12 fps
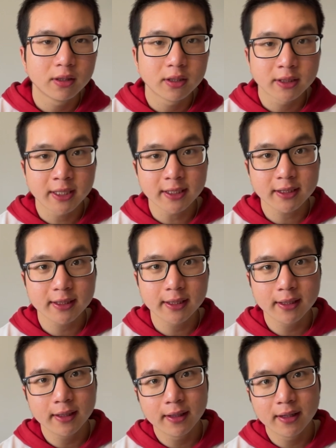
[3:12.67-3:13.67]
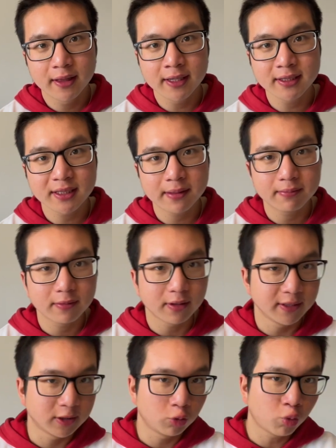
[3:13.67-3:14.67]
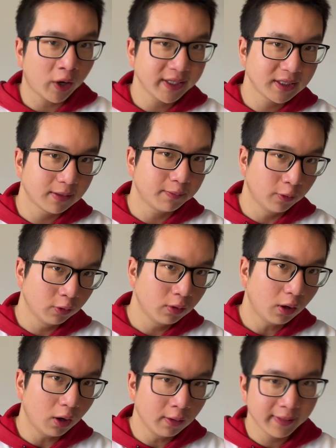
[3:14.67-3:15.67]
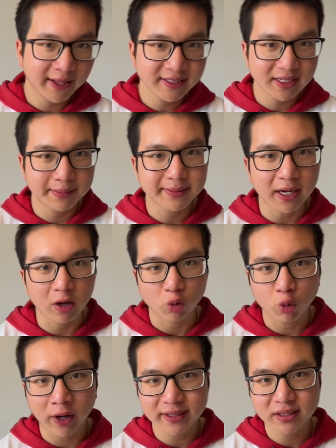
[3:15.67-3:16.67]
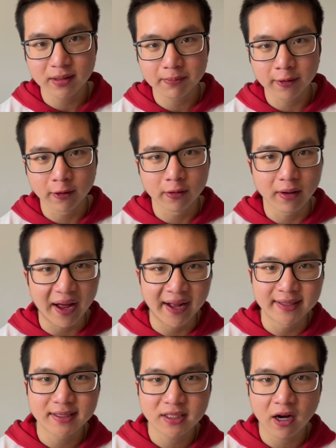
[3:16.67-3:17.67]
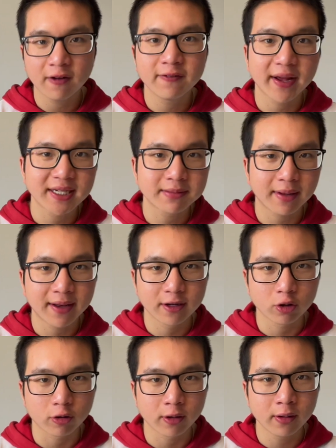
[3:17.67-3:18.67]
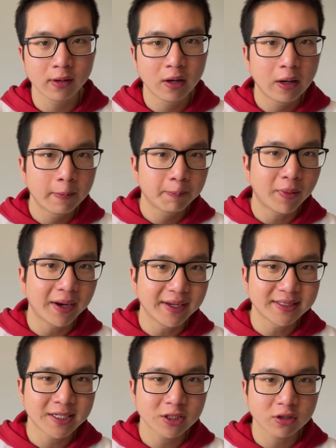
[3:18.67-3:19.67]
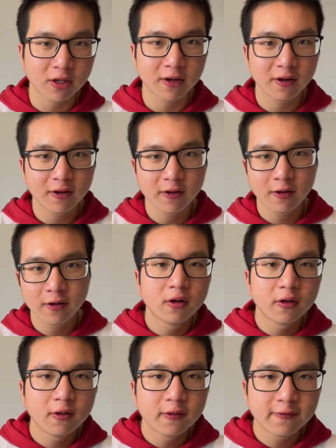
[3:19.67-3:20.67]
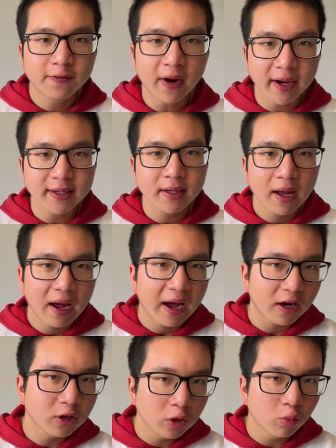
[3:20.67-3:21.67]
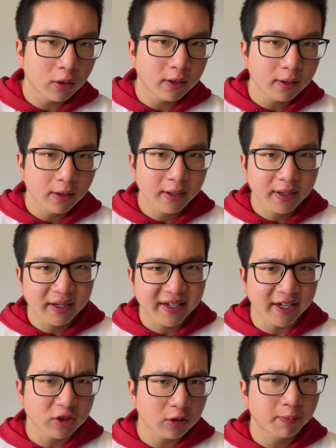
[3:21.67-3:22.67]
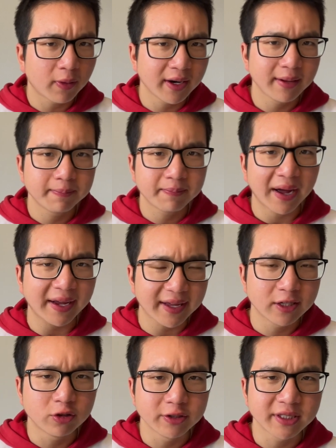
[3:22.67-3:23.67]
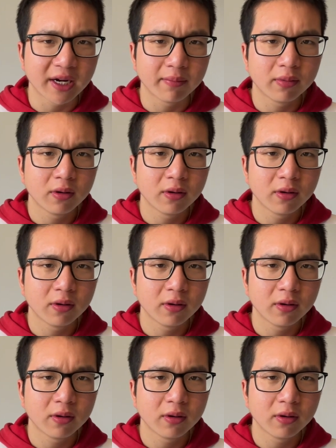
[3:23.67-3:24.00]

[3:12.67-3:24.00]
Essentially, this step is quite simple. All these steps are quite simple and self-explanatory, but essentially, find how you would get your body back into shape.